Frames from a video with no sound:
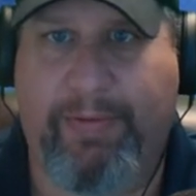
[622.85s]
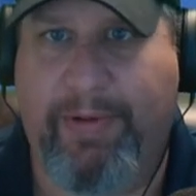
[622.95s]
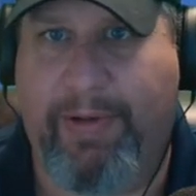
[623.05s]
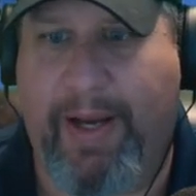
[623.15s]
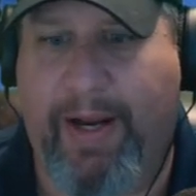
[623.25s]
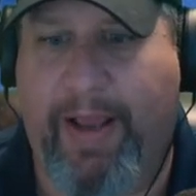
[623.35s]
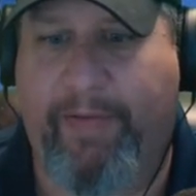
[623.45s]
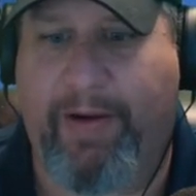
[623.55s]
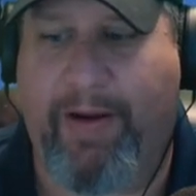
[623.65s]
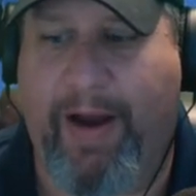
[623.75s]
You got to have
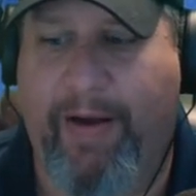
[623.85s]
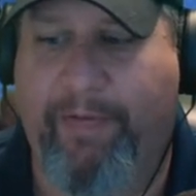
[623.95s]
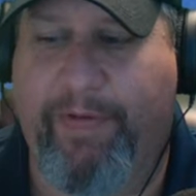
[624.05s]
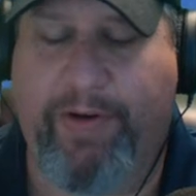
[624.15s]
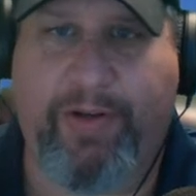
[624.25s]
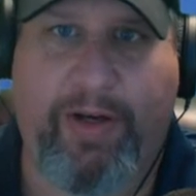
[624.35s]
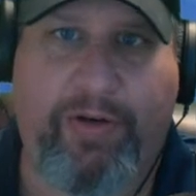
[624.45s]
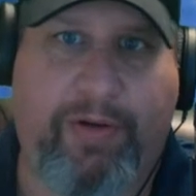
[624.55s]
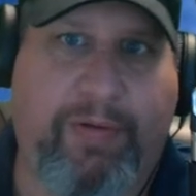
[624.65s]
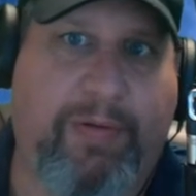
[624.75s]
a
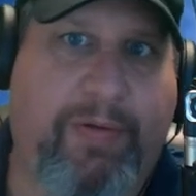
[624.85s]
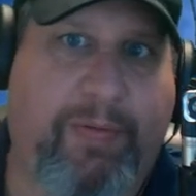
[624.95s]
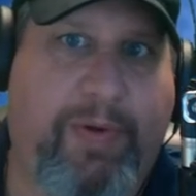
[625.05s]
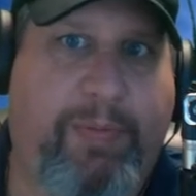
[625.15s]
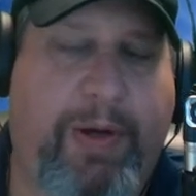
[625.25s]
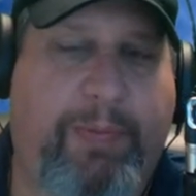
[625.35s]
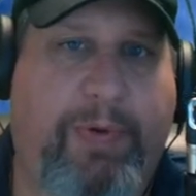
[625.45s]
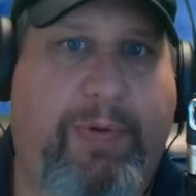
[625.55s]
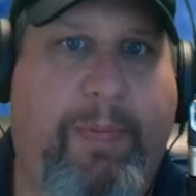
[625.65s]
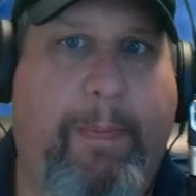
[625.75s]
conversation with
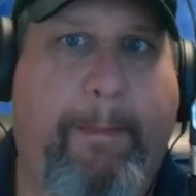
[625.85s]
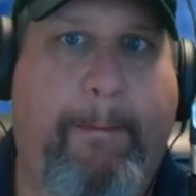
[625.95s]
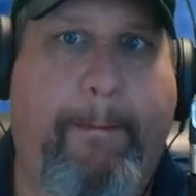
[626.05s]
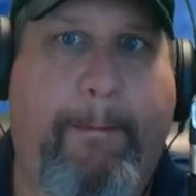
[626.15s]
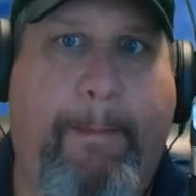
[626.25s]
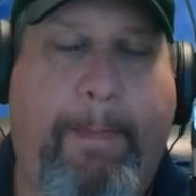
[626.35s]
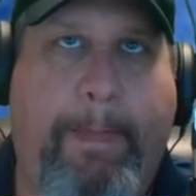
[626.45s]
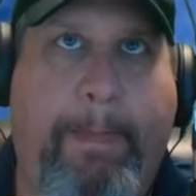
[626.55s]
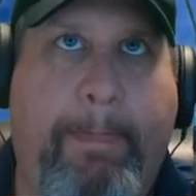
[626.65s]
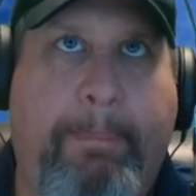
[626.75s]
people.
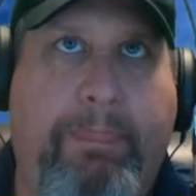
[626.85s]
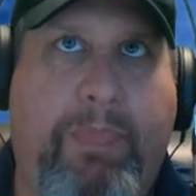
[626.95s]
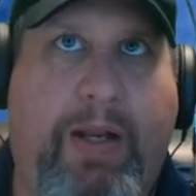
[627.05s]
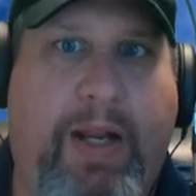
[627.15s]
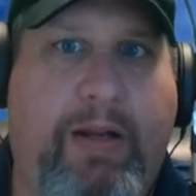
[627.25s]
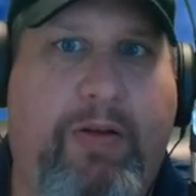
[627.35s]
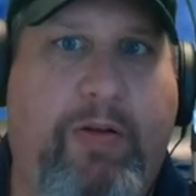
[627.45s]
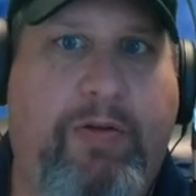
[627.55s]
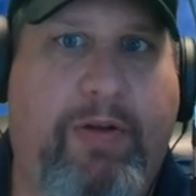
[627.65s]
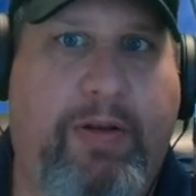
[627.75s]
And that
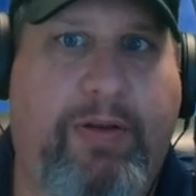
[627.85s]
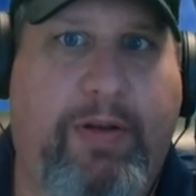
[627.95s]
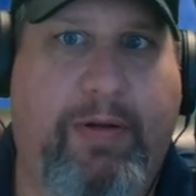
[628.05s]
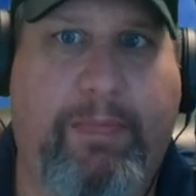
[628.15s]
includes listening.